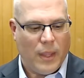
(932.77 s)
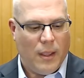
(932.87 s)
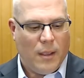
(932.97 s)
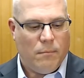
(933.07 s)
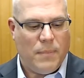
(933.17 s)

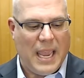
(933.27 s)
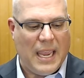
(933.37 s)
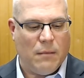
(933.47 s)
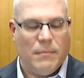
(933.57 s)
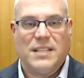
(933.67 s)

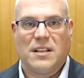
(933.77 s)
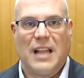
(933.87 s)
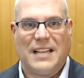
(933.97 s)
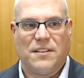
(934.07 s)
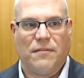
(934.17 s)
being
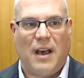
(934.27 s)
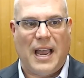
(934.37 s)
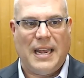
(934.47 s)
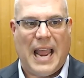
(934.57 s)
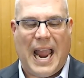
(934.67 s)

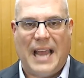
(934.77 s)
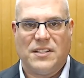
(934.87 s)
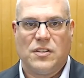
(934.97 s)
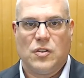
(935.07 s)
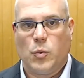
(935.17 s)
misclassified as
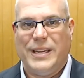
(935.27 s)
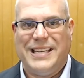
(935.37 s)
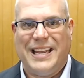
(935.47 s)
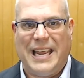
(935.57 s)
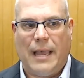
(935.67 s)

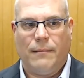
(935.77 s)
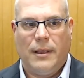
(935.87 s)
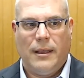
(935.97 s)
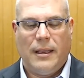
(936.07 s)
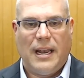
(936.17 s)
Sweetinia.
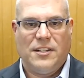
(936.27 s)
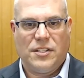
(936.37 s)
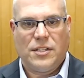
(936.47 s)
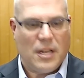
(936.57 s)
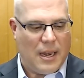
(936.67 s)
And it
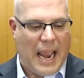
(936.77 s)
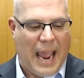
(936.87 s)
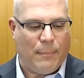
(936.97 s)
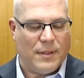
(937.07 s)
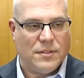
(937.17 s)
just
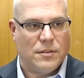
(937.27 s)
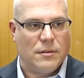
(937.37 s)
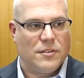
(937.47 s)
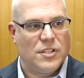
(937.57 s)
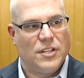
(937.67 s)

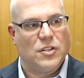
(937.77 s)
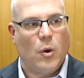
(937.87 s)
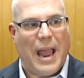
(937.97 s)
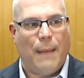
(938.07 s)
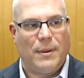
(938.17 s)
so
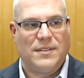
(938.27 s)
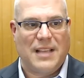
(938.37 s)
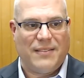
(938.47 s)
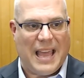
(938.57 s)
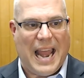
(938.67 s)
happens
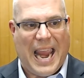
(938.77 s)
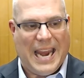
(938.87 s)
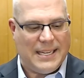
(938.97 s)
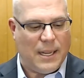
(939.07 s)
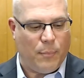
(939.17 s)
that that
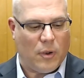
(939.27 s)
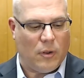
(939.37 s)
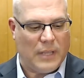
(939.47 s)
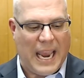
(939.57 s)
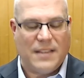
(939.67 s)
atypical
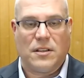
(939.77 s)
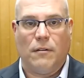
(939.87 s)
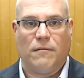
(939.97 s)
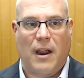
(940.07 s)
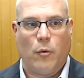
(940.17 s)
case of
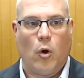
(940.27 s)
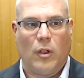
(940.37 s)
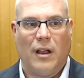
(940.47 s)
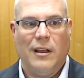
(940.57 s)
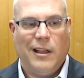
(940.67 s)

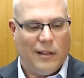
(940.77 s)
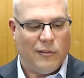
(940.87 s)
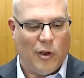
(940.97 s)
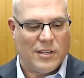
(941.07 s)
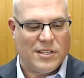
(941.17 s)
Virola
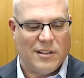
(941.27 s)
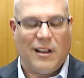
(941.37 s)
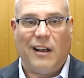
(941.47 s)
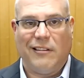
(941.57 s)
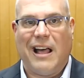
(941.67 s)
looks
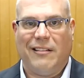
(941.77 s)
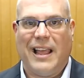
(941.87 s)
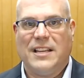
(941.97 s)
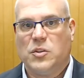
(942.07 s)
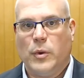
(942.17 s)
a lot like
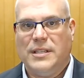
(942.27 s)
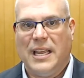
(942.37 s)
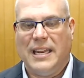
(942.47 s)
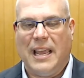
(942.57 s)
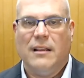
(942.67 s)

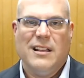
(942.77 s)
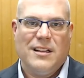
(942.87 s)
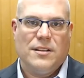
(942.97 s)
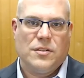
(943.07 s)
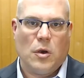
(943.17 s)
Sweetinia.
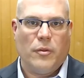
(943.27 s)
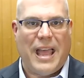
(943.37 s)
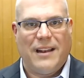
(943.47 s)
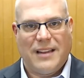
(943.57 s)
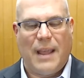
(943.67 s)
So
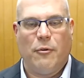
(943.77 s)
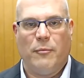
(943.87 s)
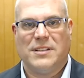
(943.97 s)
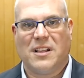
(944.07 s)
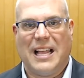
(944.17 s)
that type of
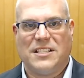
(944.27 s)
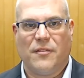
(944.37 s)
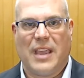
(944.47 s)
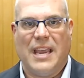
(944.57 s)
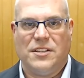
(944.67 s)

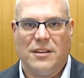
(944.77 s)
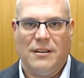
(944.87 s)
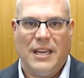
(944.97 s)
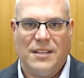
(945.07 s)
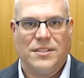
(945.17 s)
misclassification
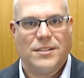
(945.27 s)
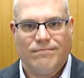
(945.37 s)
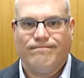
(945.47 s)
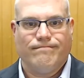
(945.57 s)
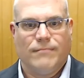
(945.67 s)
is
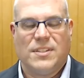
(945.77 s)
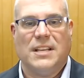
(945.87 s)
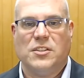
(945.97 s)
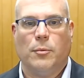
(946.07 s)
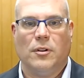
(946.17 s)

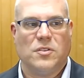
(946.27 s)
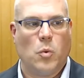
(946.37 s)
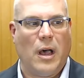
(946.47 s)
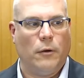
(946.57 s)
sensible as well.